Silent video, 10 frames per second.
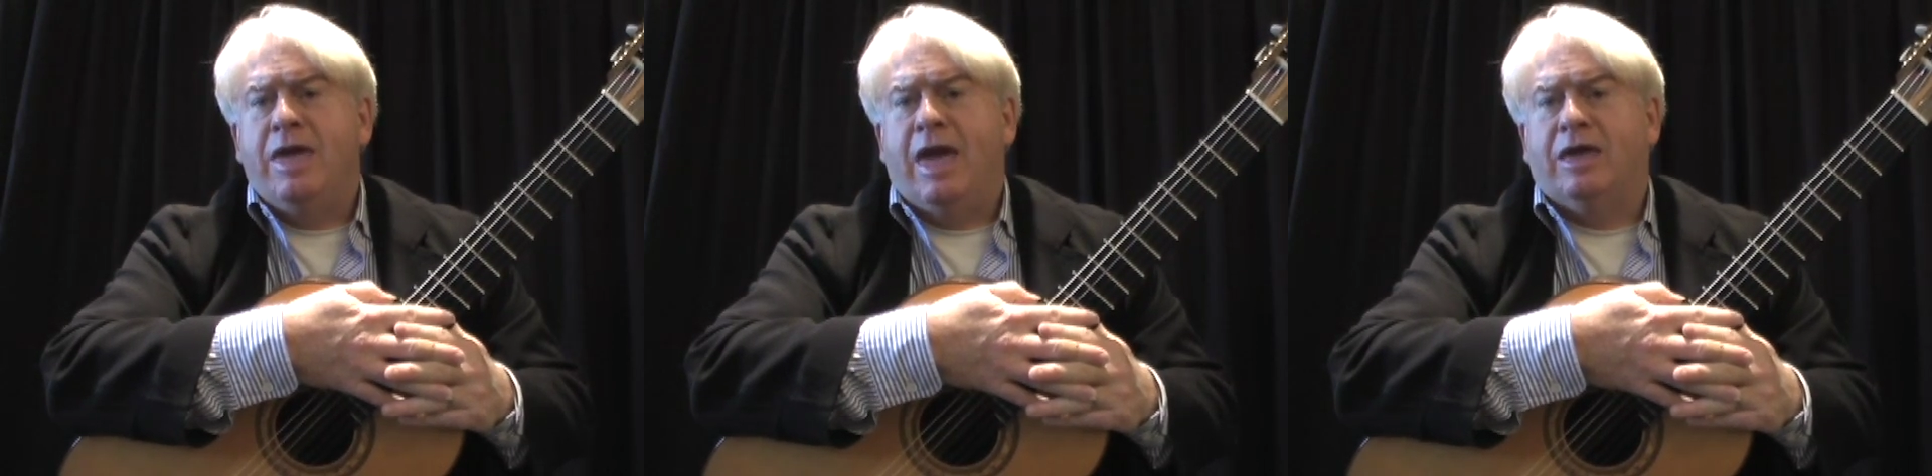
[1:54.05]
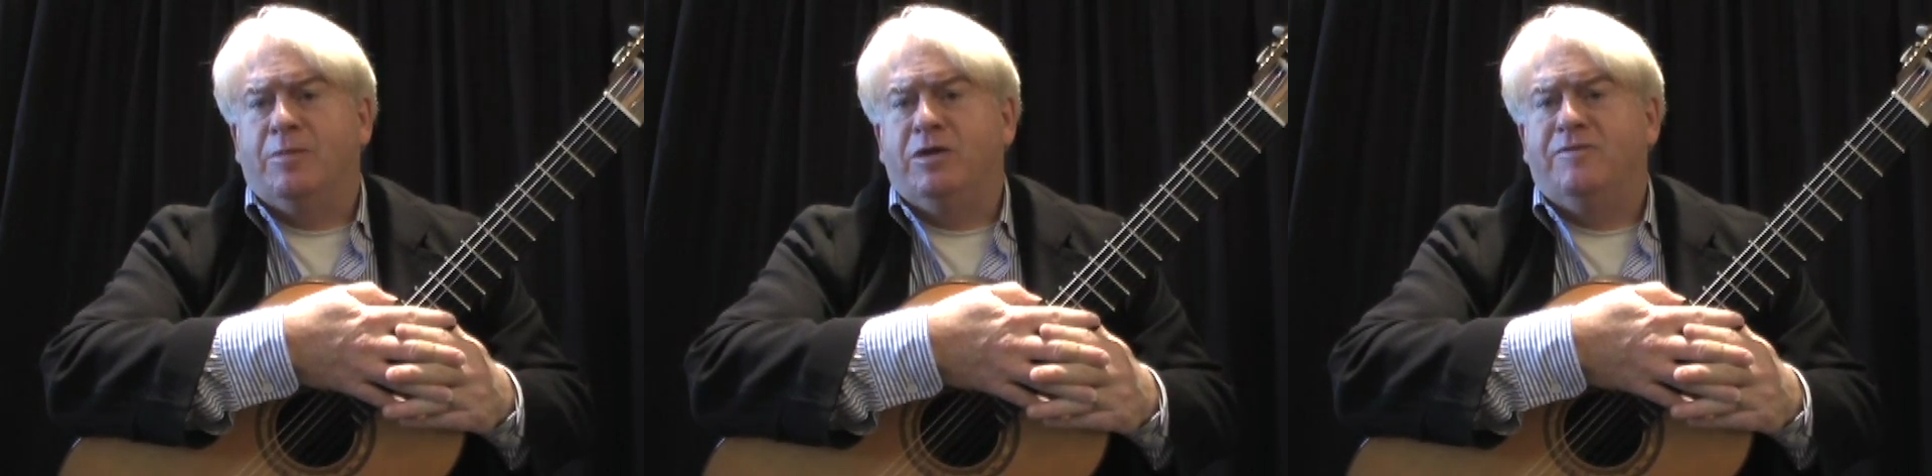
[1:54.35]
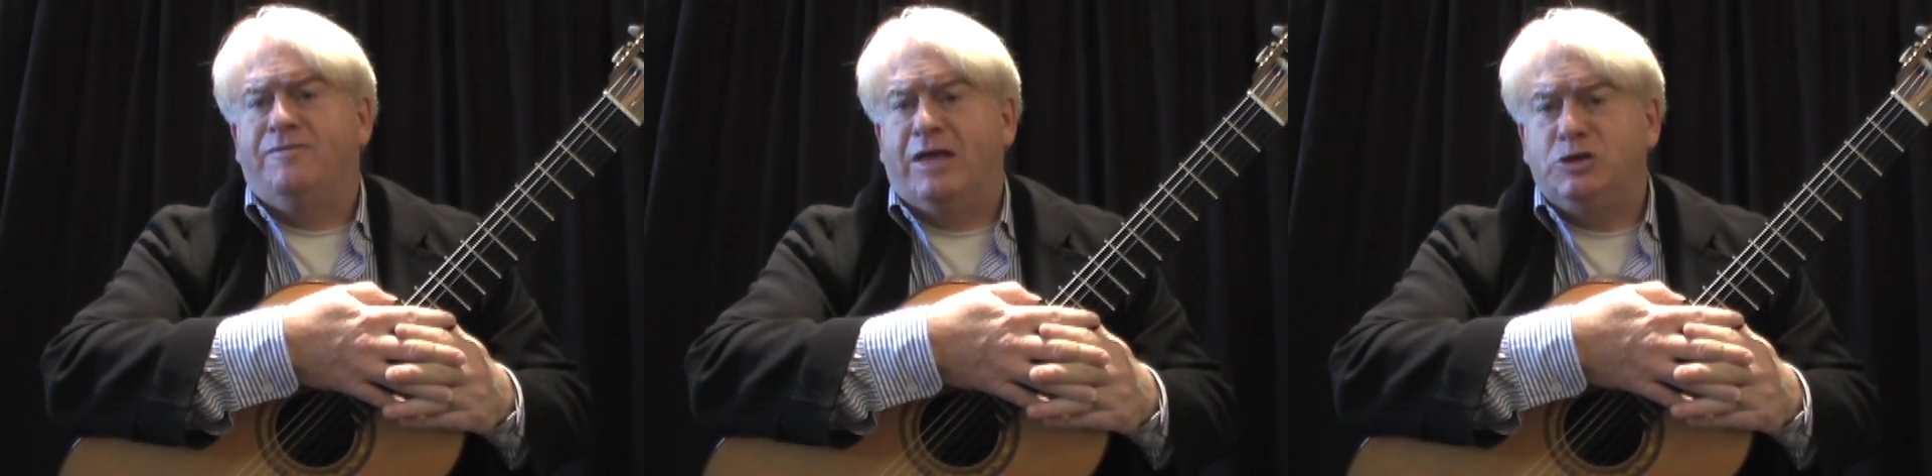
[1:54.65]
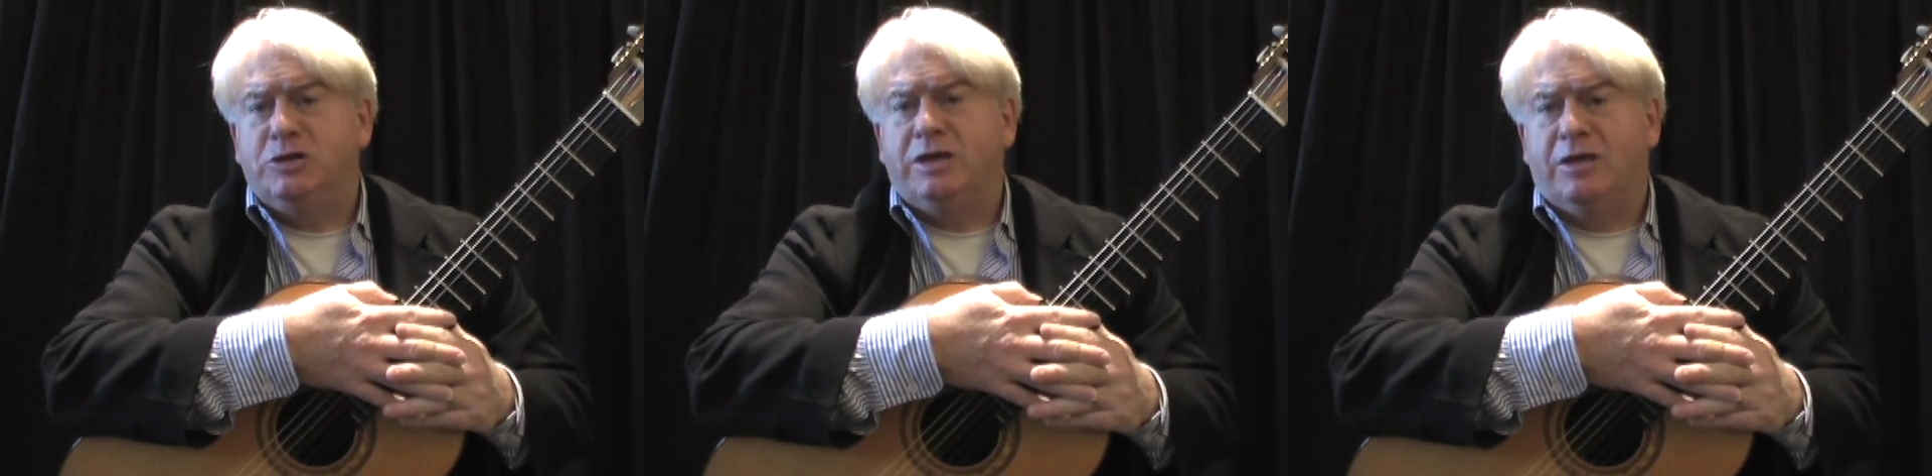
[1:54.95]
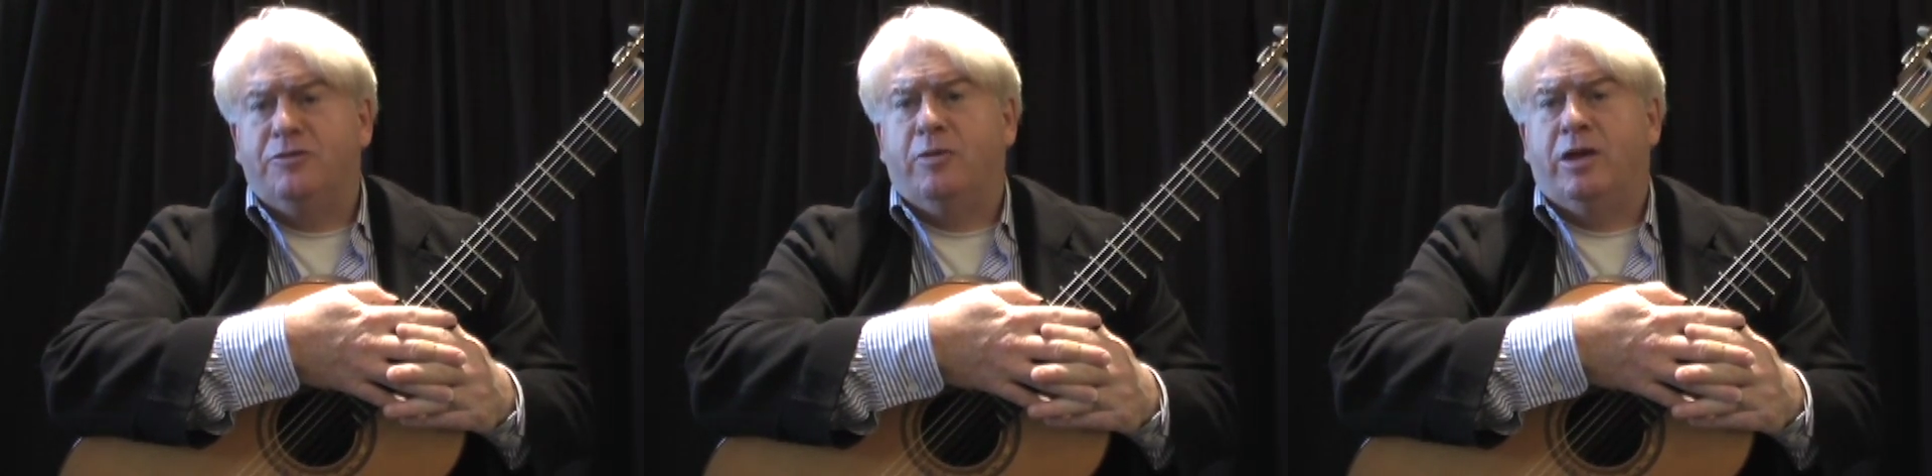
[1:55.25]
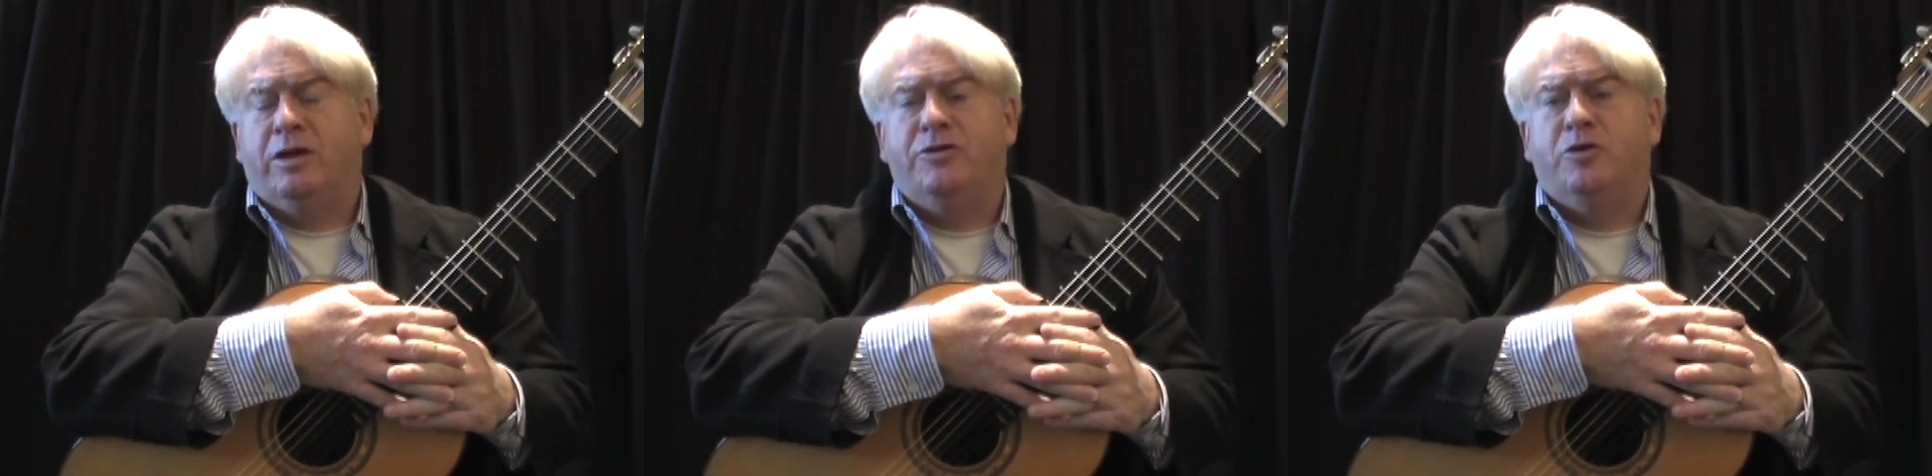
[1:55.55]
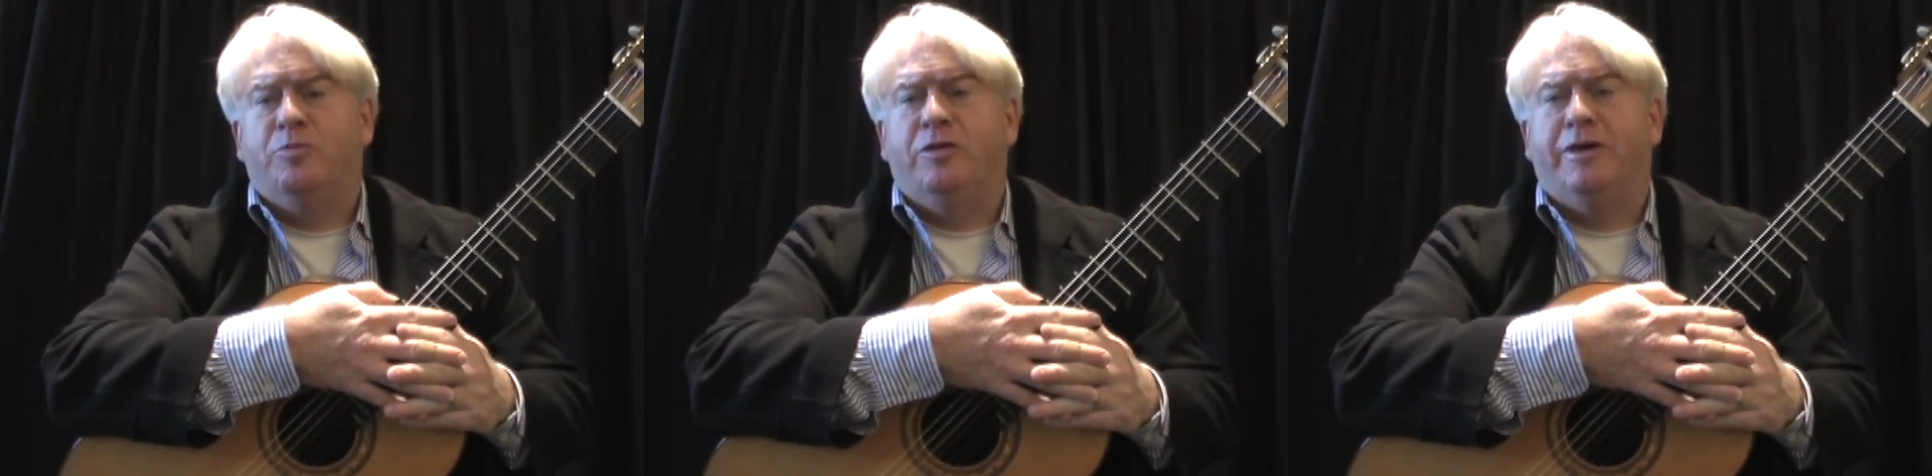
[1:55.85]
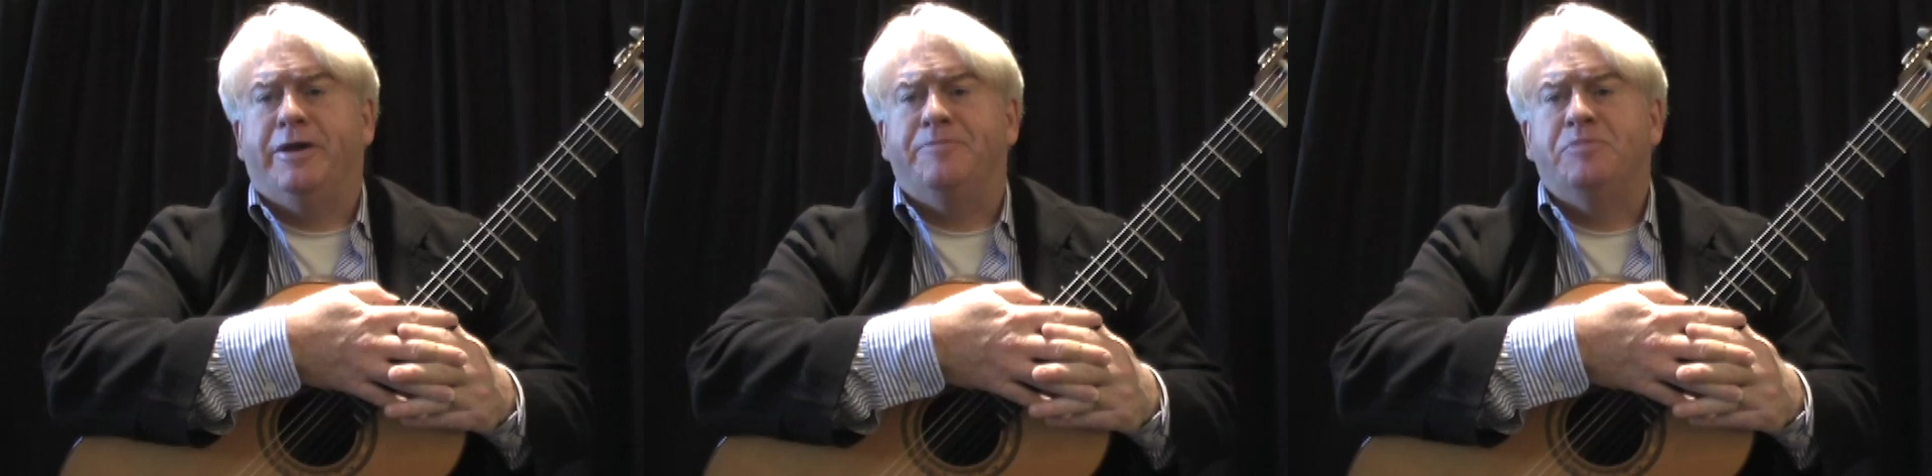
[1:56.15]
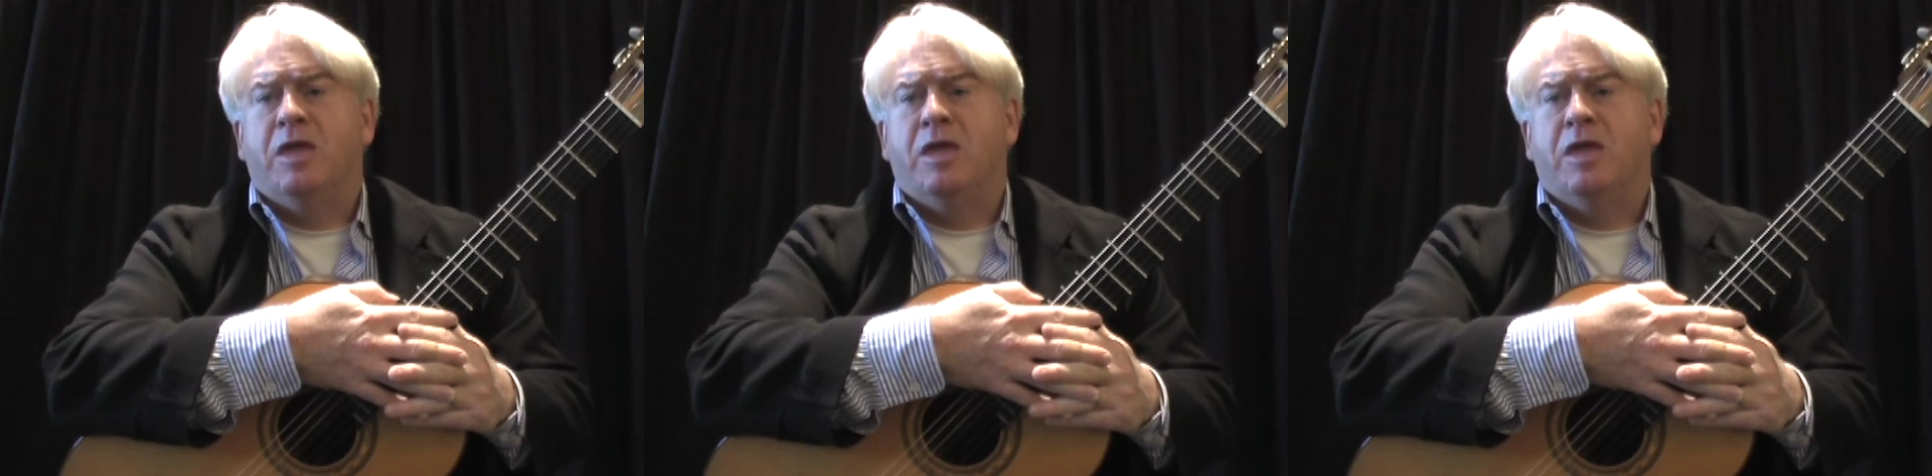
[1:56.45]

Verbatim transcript: and can be eventually integrated into your playing.